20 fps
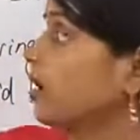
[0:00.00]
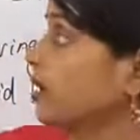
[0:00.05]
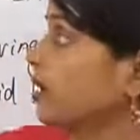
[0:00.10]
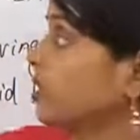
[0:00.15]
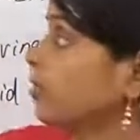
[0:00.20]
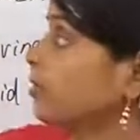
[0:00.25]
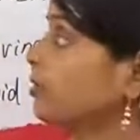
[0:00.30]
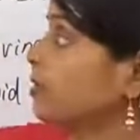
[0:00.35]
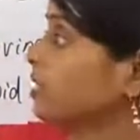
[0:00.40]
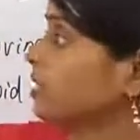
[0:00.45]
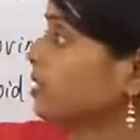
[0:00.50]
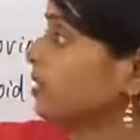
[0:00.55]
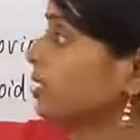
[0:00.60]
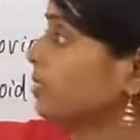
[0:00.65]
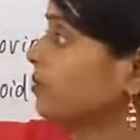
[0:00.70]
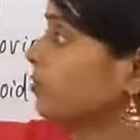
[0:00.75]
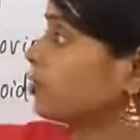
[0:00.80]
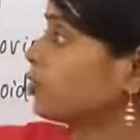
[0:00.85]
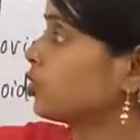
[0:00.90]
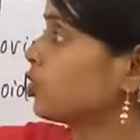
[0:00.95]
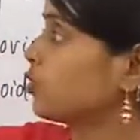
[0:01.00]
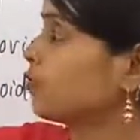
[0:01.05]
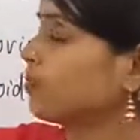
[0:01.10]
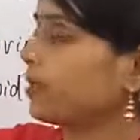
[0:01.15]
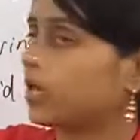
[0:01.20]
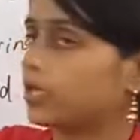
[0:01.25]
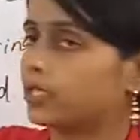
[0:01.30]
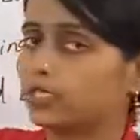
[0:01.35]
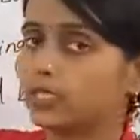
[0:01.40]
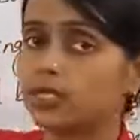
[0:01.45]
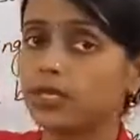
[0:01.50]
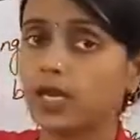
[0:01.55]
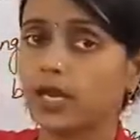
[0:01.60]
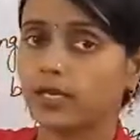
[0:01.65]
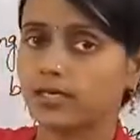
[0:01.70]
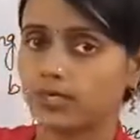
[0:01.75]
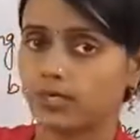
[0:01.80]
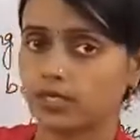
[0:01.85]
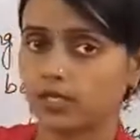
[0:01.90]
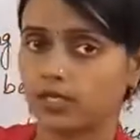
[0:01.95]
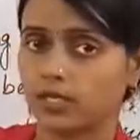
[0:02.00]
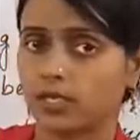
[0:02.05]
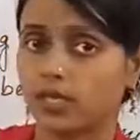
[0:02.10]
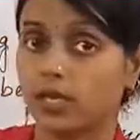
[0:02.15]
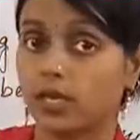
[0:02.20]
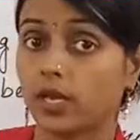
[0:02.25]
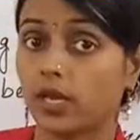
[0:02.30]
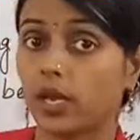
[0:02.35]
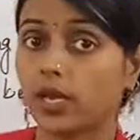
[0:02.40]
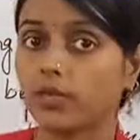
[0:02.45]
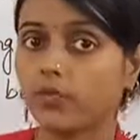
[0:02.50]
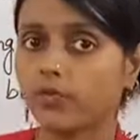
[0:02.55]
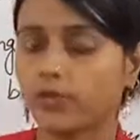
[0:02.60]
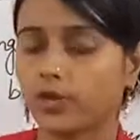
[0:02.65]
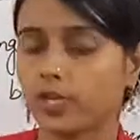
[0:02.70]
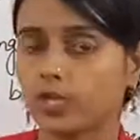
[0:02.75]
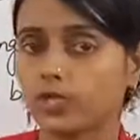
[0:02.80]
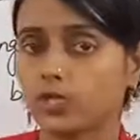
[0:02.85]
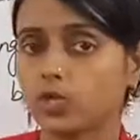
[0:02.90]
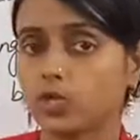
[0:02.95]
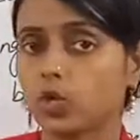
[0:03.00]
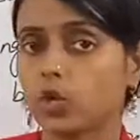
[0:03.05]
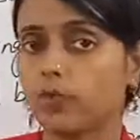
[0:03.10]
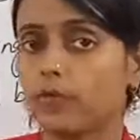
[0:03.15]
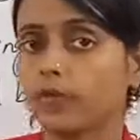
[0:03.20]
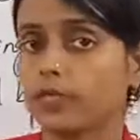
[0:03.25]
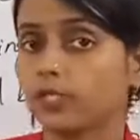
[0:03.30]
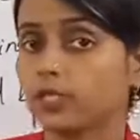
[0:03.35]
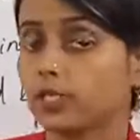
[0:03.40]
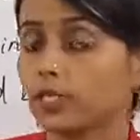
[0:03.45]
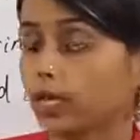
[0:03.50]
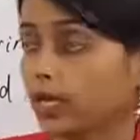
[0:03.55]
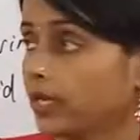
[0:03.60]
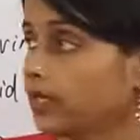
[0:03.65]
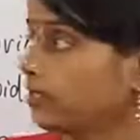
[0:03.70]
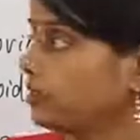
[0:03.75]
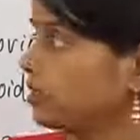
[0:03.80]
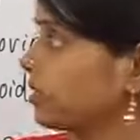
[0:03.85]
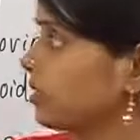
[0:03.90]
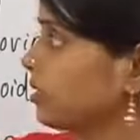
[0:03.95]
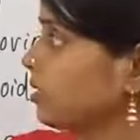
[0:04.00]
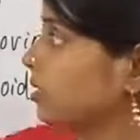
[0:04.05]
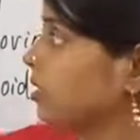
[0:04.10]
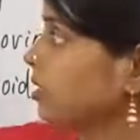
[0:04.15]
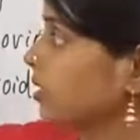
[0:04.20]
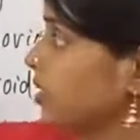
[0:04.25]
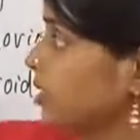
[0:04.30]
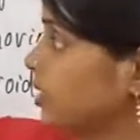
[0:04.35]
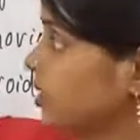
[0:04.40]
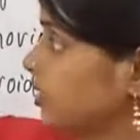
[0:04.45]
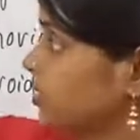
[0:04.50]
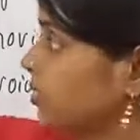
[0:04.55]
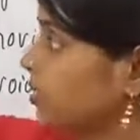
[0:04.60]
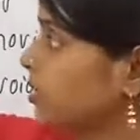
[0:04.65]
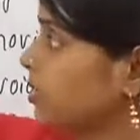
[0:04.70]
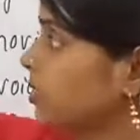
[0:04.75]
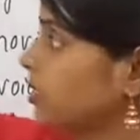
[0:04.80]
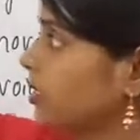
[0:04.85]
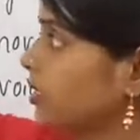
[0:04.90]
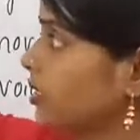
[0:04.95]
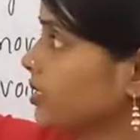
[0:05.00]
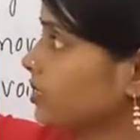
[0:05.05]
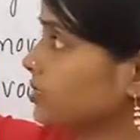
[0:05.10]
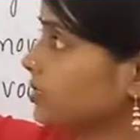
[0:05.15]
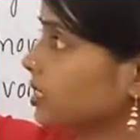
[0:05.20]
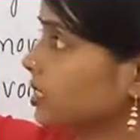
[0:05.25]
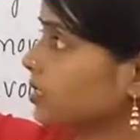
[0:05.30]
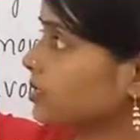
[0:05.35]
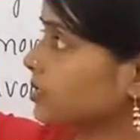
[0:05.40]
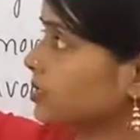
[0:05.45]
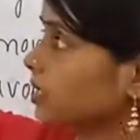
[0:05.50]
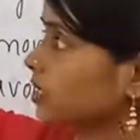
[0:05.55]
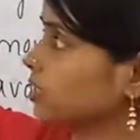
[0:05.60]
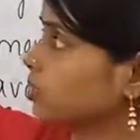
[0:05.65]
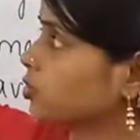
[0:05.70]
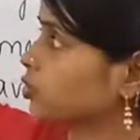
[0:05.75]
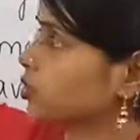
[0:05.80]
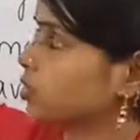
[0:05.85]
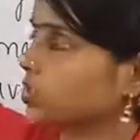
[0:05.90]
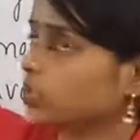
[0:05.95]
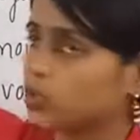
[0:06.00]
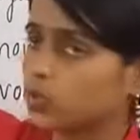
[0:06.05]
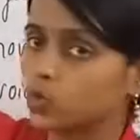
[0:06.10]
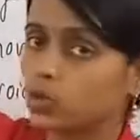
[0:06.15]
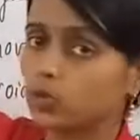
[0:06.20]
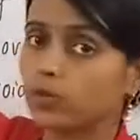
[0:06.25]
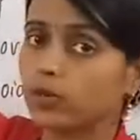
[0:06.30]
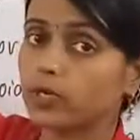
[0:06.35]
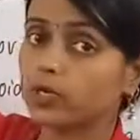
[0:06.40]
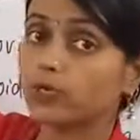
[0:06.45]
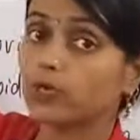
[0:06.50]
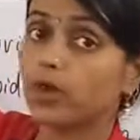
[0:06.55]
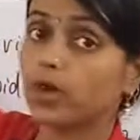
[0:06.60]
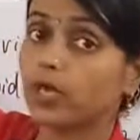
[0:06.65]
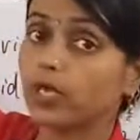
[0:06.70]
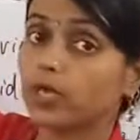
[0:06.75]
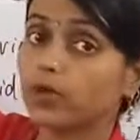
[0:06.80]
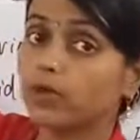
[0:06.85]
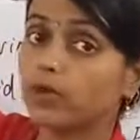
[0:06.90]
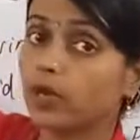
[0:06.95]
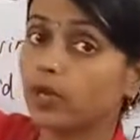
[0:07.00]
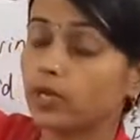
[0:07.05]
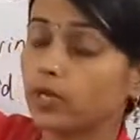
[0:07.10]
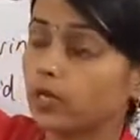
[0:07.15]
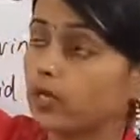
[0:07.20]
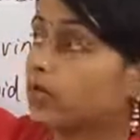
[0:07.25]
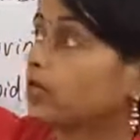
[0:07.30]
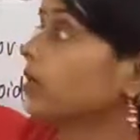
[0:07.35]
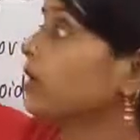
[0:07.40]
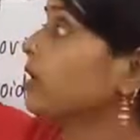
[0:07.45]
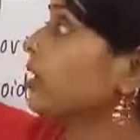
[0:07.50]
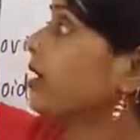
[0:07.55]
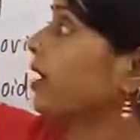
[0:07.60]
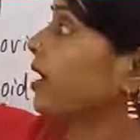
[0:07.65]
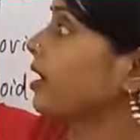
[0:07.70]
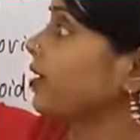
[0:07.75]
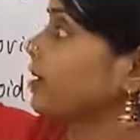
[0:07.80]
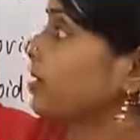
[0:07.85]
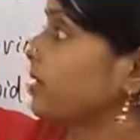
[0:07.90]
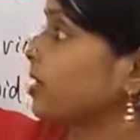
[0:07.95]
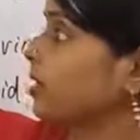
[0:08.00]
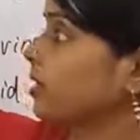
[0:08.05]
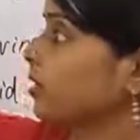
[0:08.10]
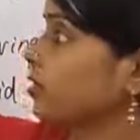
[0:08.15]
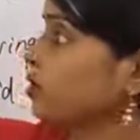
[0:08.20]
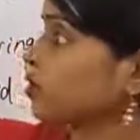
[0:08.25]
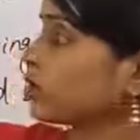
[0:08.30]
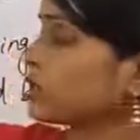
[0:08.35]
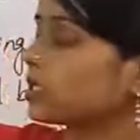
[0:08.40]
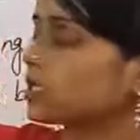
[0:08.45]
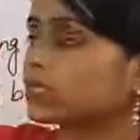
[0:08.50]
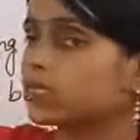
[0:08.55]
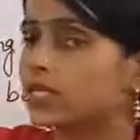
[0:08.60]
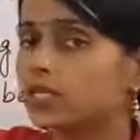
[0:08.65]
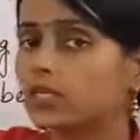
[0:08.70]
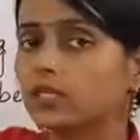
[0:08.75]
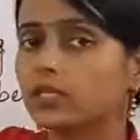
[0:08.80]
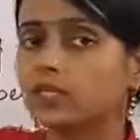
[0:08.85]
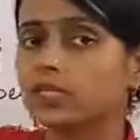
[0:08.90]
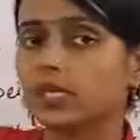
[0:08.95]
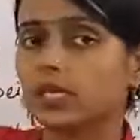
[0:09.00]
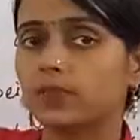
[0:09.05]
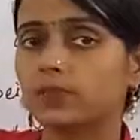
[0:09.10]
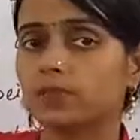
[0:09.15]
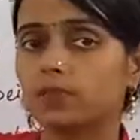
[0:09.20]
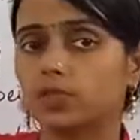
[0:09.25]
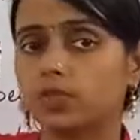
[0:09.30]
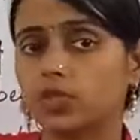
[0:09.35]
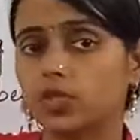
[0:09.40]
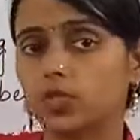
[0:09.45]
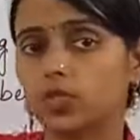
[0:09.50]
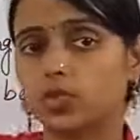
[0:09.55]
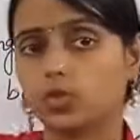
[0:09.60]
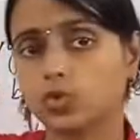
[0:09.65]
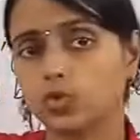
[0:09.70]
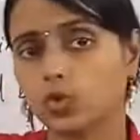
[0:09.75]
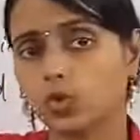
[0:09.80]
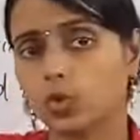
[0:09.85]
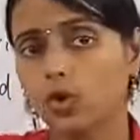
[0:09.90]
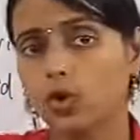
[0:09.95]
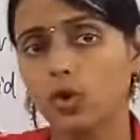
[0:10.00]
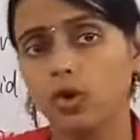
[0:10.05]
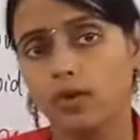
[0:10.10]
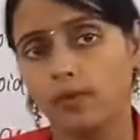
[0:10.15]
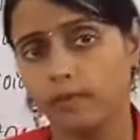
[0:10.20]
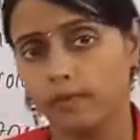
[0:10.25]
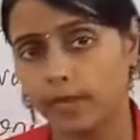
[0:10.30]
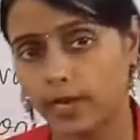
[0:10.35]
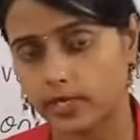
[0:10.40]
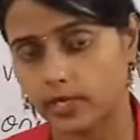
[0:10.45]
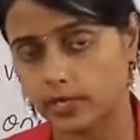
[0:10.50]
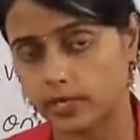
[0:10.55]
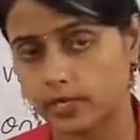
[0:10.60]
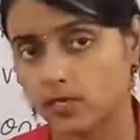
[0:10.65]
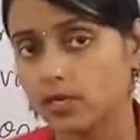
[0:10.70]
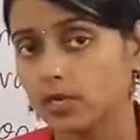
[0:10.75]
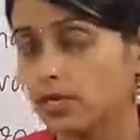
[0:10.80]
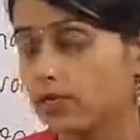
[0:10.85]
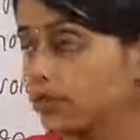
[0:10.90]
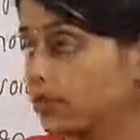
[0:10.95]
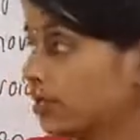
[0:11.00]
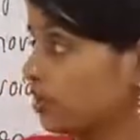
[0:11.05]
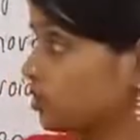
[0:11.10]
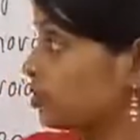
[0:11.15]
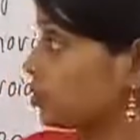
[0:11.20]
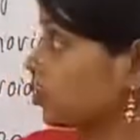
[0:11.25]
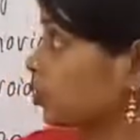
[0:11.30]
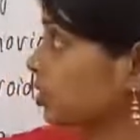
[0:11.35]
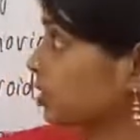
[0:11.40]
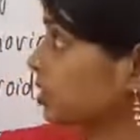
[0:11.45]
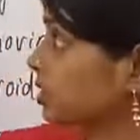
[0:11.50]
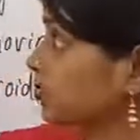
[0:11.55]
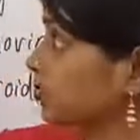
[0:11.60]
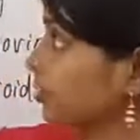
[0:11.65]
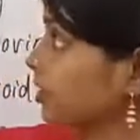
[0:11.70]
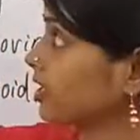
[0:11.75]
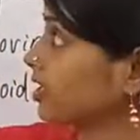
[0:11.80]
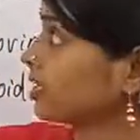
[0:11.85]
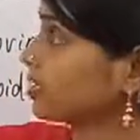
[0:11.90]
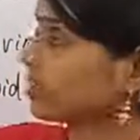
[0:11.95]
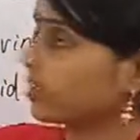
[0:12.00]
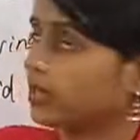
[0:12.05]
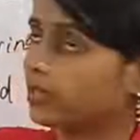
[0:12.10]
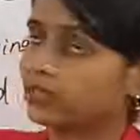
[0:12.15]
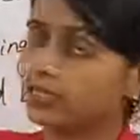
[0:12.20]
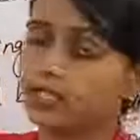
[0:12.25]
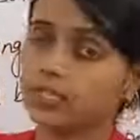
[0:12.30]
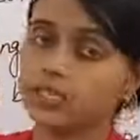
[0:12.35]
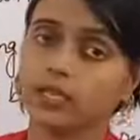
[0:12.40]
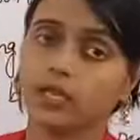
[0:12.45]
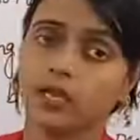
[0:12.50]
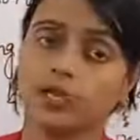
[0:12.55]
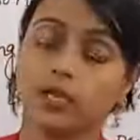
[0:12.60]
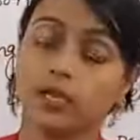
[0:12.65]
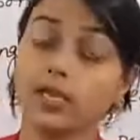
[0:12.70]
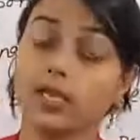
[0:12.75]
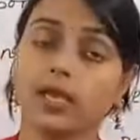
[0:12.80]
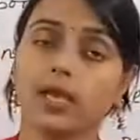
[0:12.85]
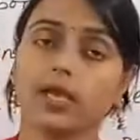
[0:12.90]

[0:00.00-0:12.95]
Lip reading: In the meantime, Joe Badger entered, and when Joe Badger entered here, he is asking to these two boys why you are here, and they are also asking the same question to Joe Badger. Then Joe is speaking that he